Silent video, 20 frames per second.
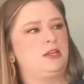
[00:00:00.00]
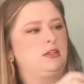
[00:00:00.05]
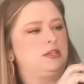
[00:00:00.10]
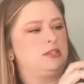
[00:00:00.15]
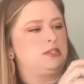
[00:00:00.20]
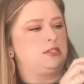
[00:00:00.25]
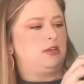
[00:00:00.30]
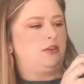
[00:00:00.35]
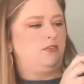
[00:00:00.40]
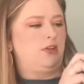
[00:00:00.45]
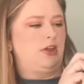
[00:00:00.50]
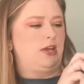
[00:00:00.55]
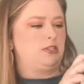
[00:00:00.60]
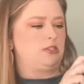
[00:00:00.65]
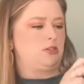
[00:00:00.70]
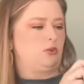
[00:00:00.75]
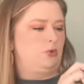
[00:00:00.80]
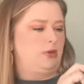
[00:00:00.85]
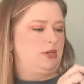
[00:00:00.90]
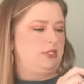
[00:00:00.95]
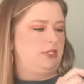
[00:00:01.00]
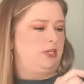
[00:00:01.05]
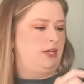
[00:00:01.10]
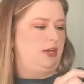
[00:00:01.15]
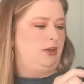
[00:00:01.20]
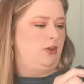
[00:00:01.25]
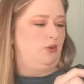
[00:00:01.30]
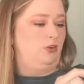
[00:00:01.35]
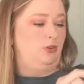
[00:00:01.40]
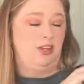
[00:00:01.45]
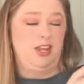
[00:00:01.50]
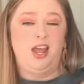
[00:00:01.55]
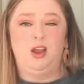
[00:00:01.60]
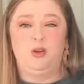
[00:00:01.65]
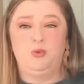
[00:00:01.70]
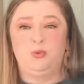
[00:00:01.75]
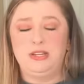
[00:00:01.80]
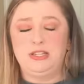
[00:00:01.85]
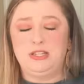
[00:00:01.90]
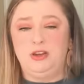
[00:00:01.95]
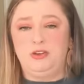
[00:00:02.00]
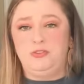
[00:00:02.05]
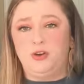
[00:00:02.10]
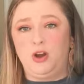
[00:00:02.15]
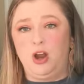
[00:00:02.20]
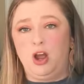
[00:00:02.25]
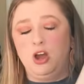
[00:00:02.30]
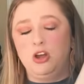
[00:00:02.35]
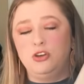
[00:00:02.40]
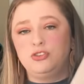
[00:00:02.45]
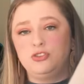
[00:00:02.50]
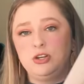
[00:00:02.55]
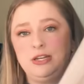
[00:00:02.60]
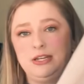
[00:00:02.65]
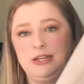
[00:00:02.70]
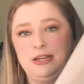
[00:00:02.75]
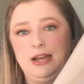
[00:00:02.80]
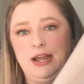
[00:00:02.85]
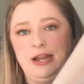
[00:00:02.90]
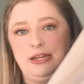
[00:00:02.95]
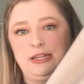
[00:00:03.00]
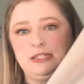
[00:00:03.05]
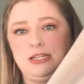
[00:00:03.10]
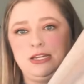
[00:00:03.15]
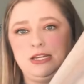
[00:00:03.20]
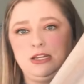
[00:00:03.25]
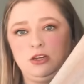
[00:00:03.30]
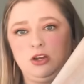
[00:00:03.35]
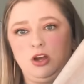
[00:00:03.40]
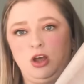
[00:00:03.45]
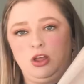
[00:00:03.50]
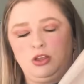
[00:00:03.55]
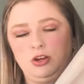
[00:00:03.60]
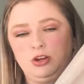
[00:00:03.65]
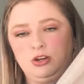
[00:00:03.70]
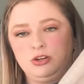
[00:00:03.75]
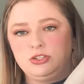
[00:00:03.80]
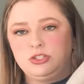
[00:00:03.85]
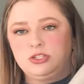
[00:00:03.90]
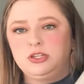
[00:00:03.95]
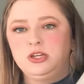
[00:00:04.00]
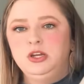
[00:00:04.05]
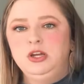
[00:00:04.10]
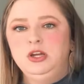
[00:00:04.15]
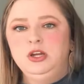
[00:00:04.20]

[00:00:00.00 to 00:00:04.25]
Let's see if it has a retail. Yeah, it retailed for $119.